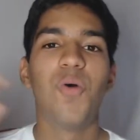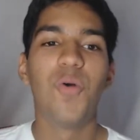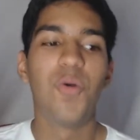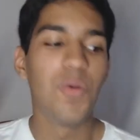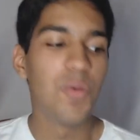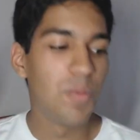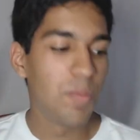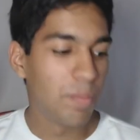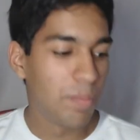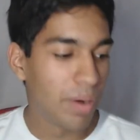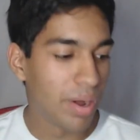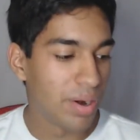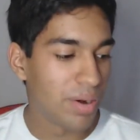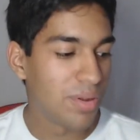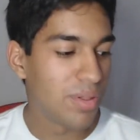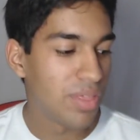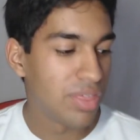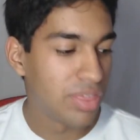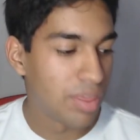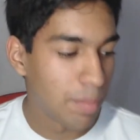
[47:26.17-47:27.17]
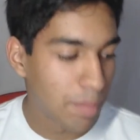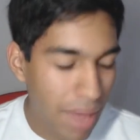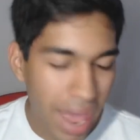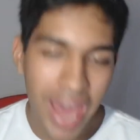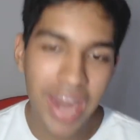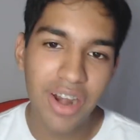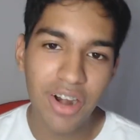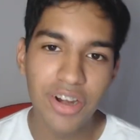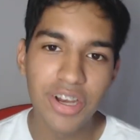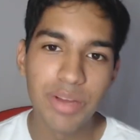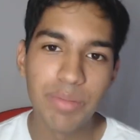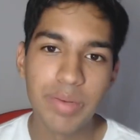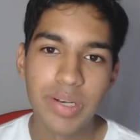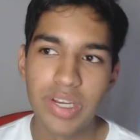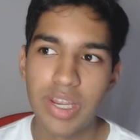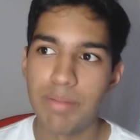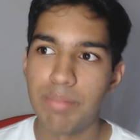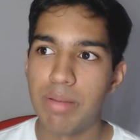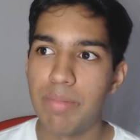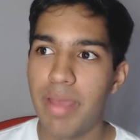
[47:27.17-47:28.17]
But the bad argument can be
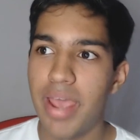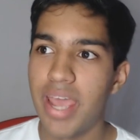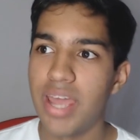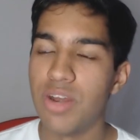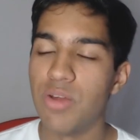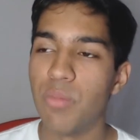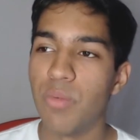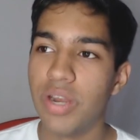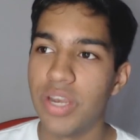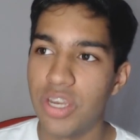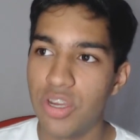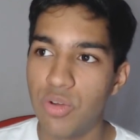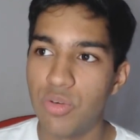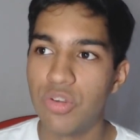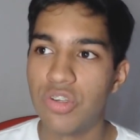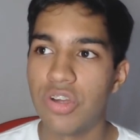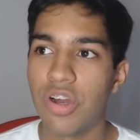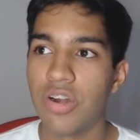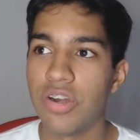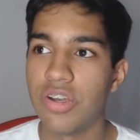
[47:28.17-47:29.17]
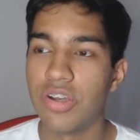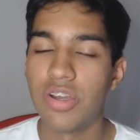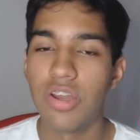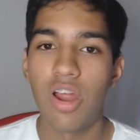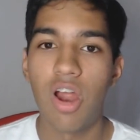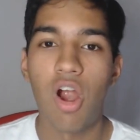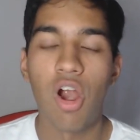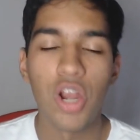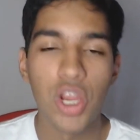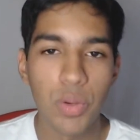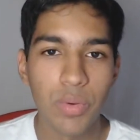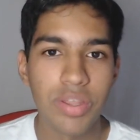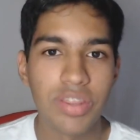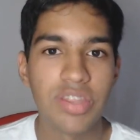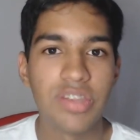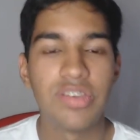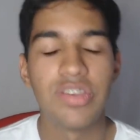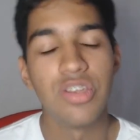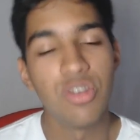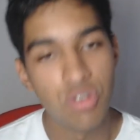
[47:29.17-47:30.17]
made when you start arguing things that you
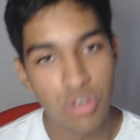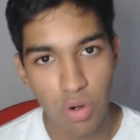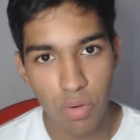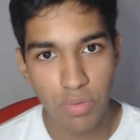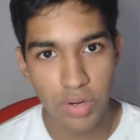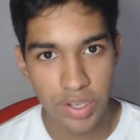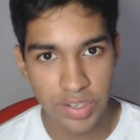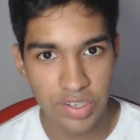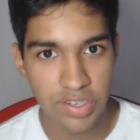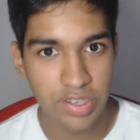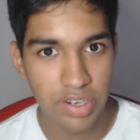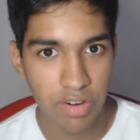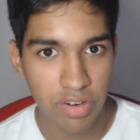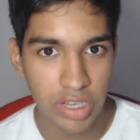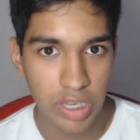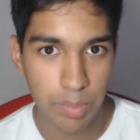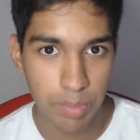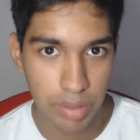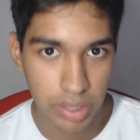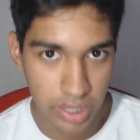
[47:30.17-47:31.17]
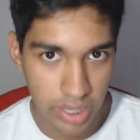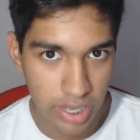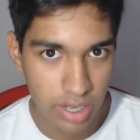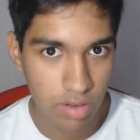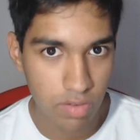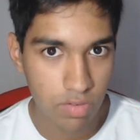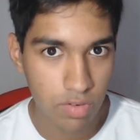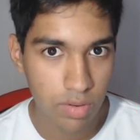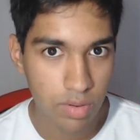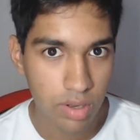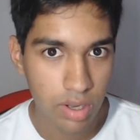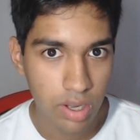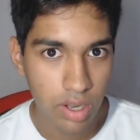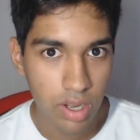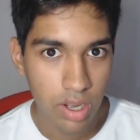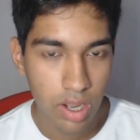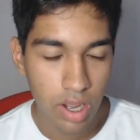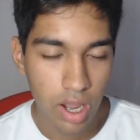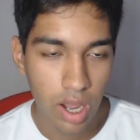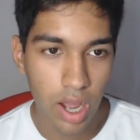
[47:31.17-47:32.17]
don't necessarily believe.
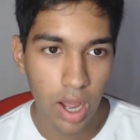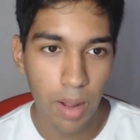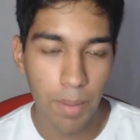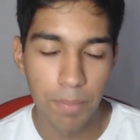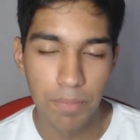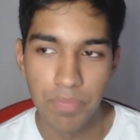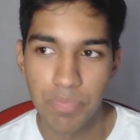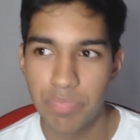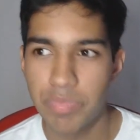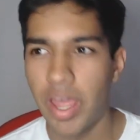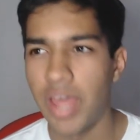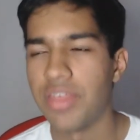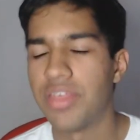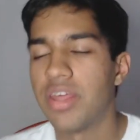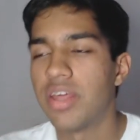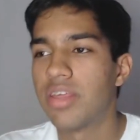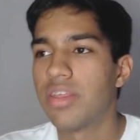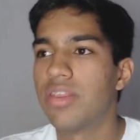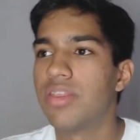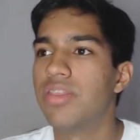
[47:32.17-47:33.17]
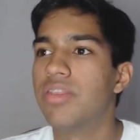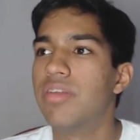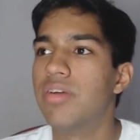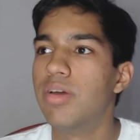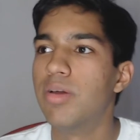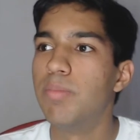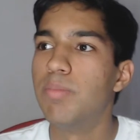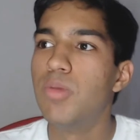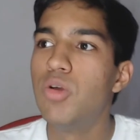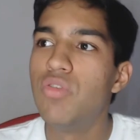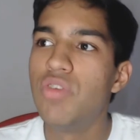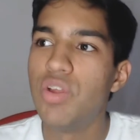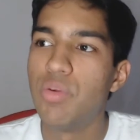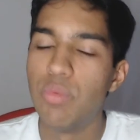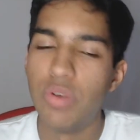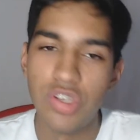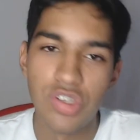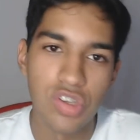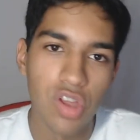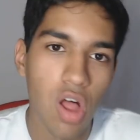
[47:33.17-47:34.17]
I think the movie
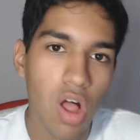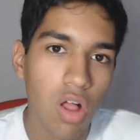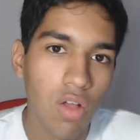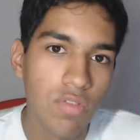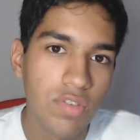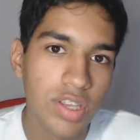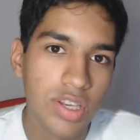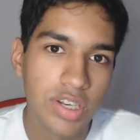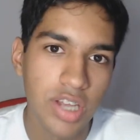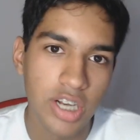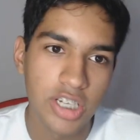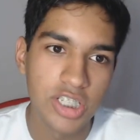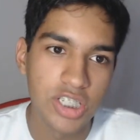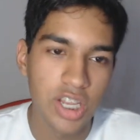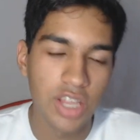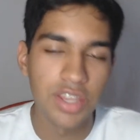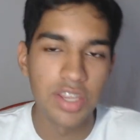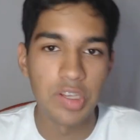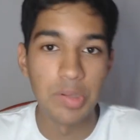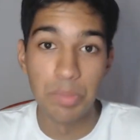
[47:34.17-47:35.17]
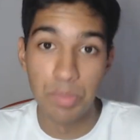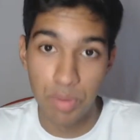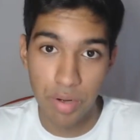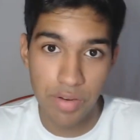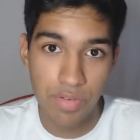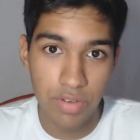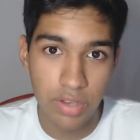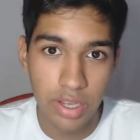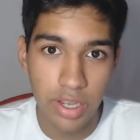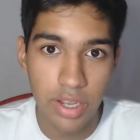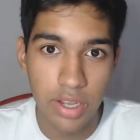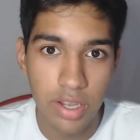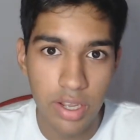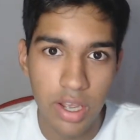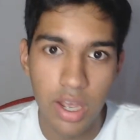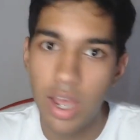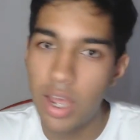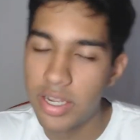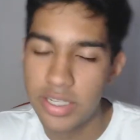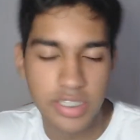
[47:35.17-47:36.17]
Resolved touches on this briefly.
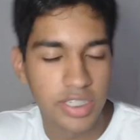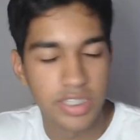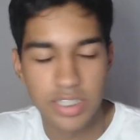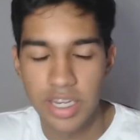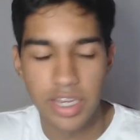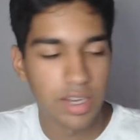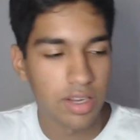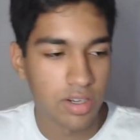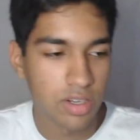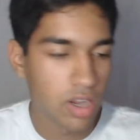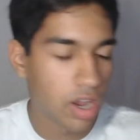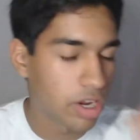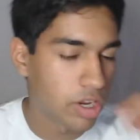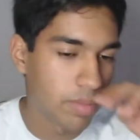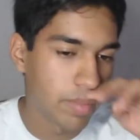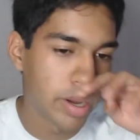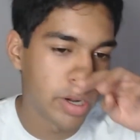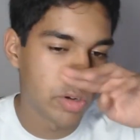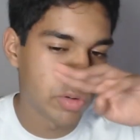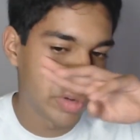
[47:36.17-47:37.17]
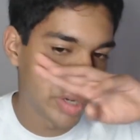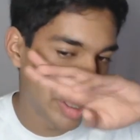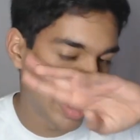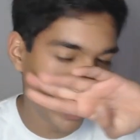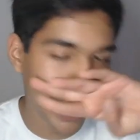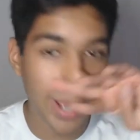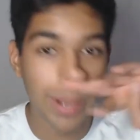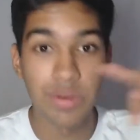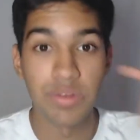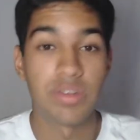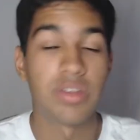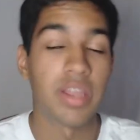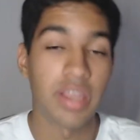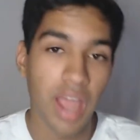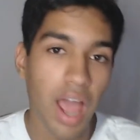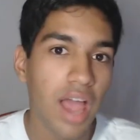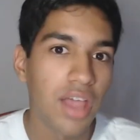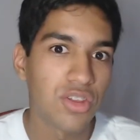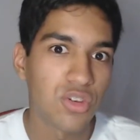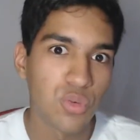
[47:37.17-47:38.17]
It's this documentary about high
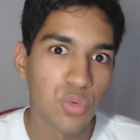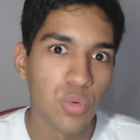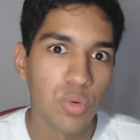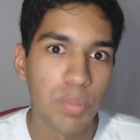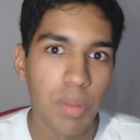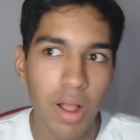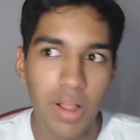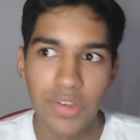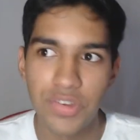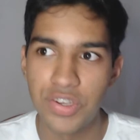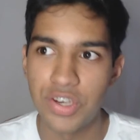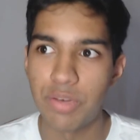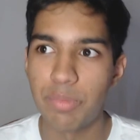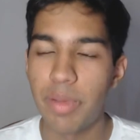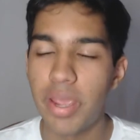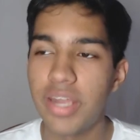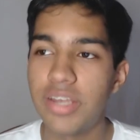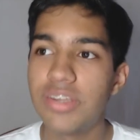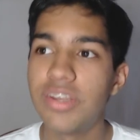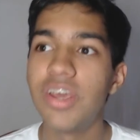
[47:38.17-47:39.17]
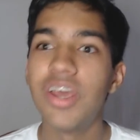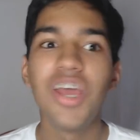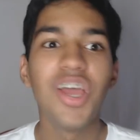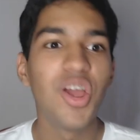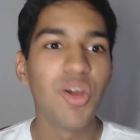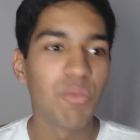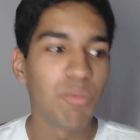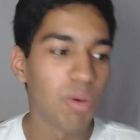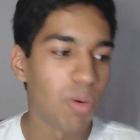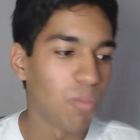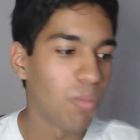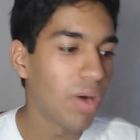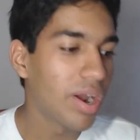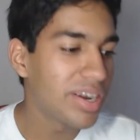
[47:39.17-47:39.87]
school policy debate where one